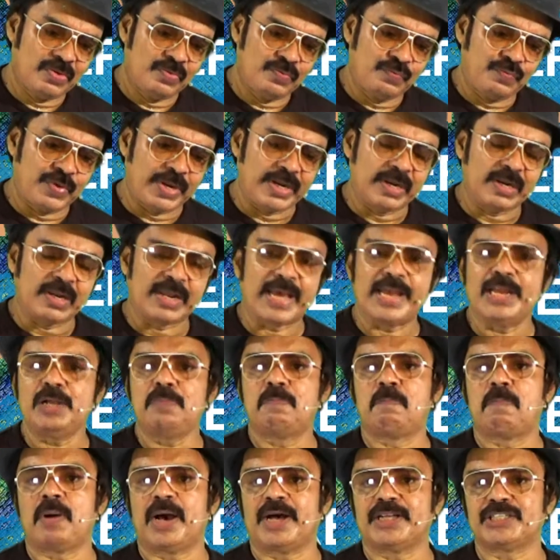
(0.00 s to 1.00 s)
When
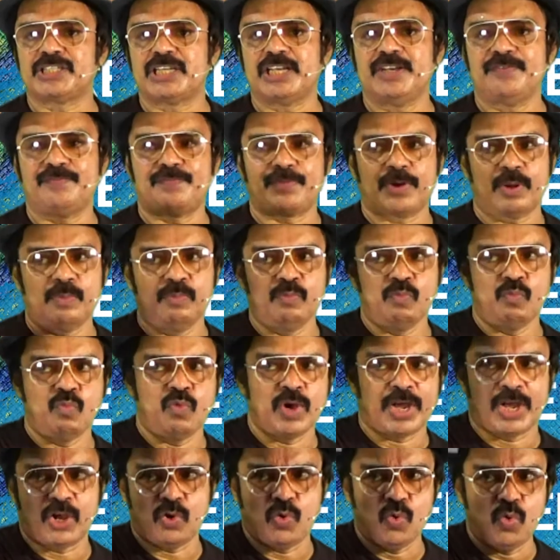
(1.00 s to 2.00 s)
light passing from
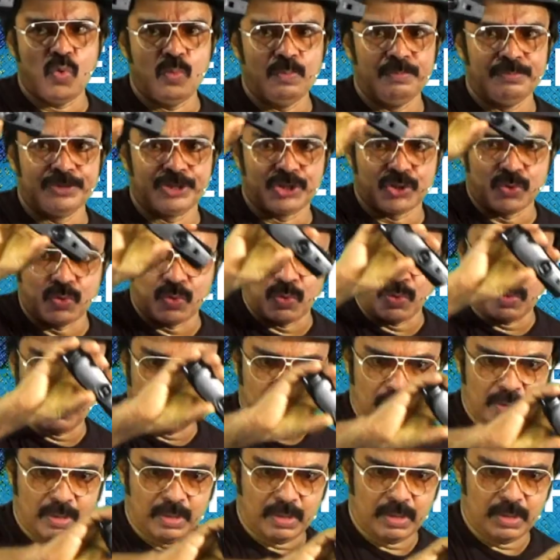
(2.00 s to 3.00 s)
vacuum to
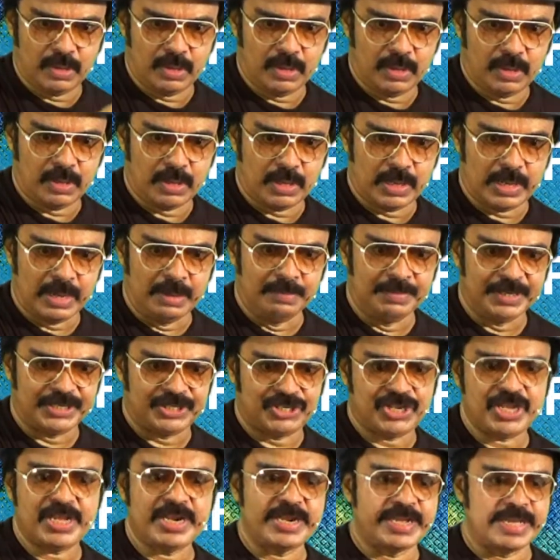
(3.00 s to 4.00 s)
a
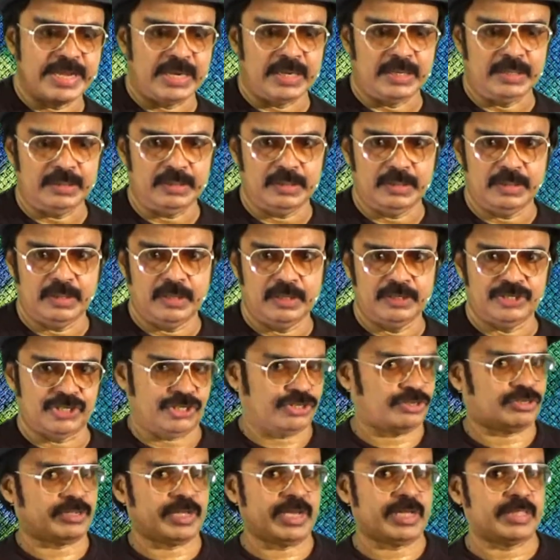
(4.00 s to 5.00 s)
material,
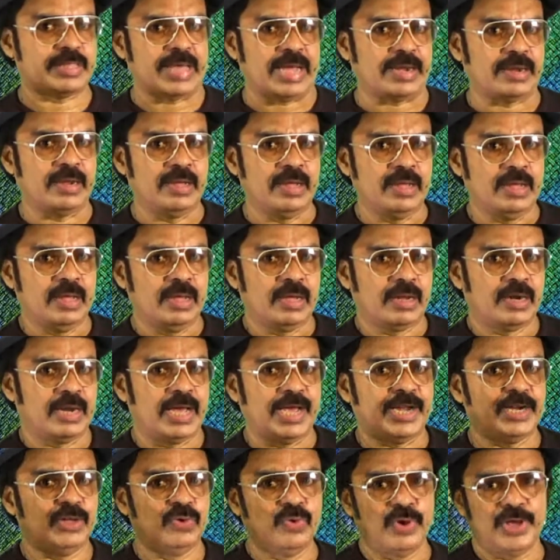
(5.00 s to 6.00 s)
just think that
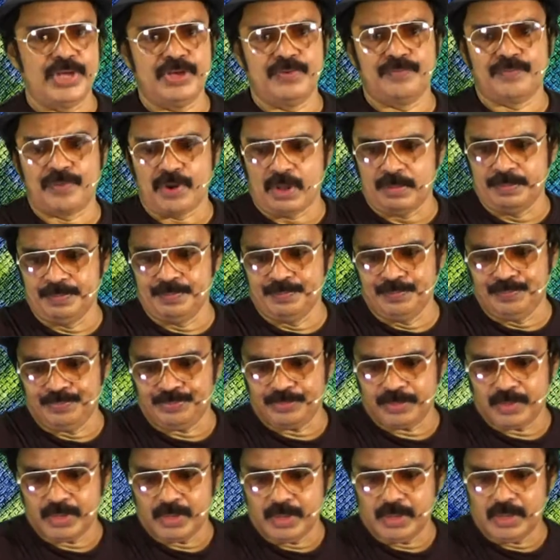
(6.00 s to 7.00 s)
light going from
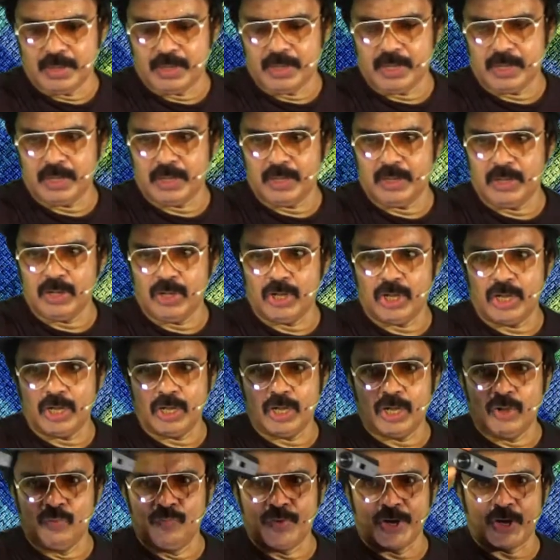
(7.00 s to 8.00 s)

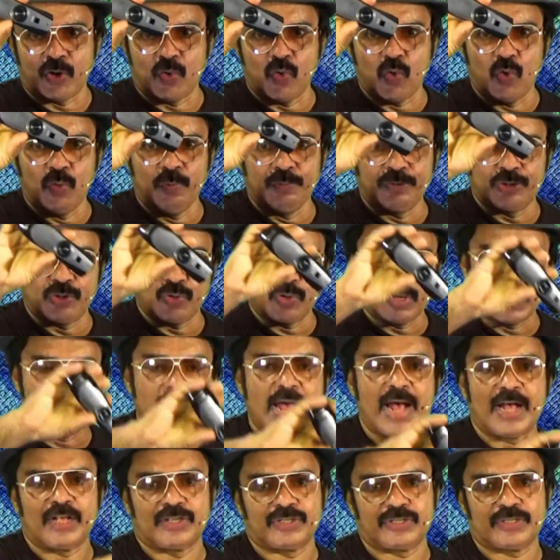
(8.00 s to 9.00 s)
a vacuum to
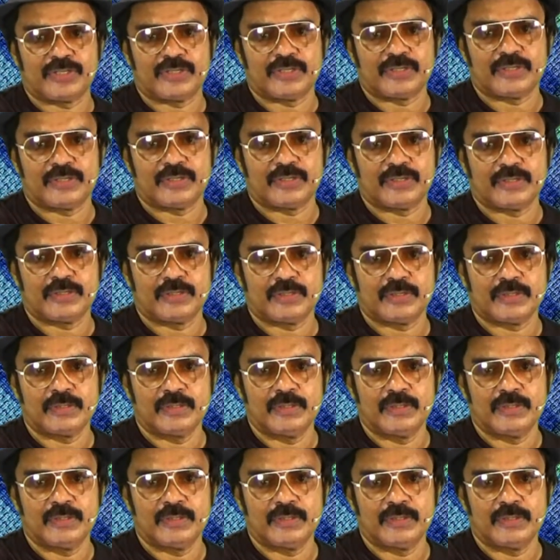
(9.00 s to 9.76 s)
glass.